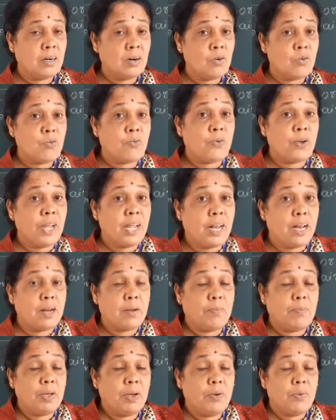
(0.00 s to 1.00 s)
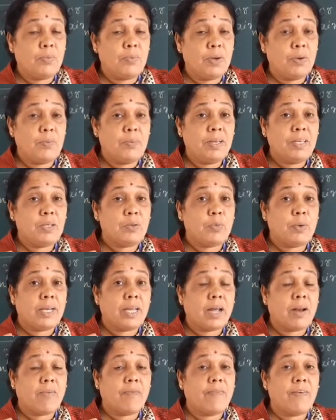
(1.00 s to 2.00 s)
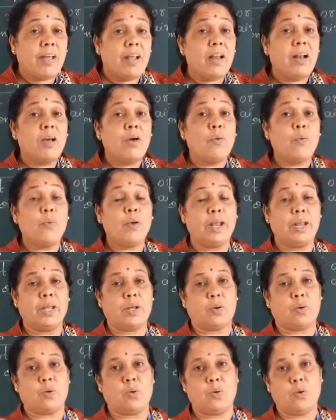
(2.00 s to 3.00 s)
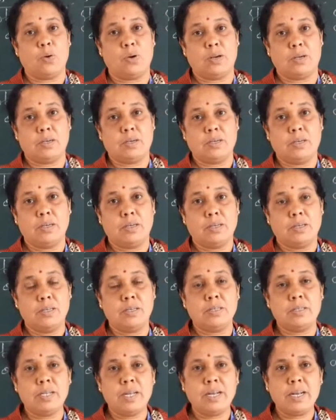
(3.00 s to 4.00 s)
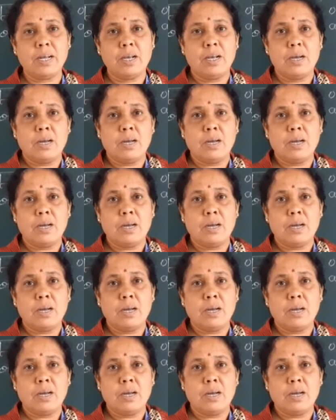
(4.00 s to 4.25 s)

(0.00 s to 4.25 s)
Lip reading: feel, means we can feel very cold. Is it?